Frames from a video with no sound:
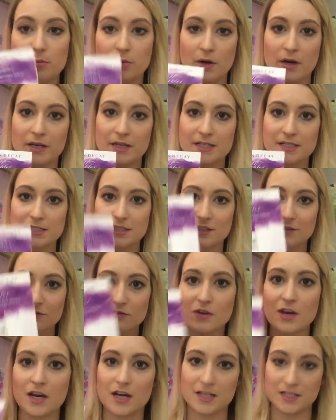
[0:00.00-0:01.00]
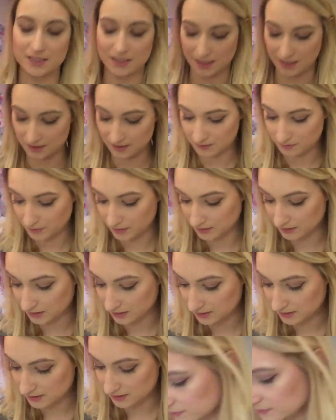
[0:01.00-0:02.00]
product. Very excited about
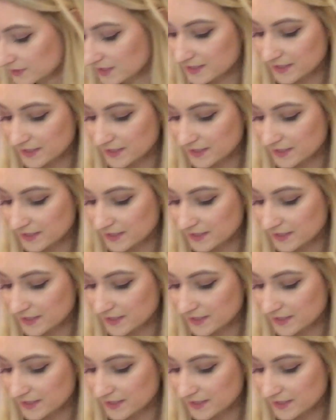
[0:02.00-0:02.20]
this.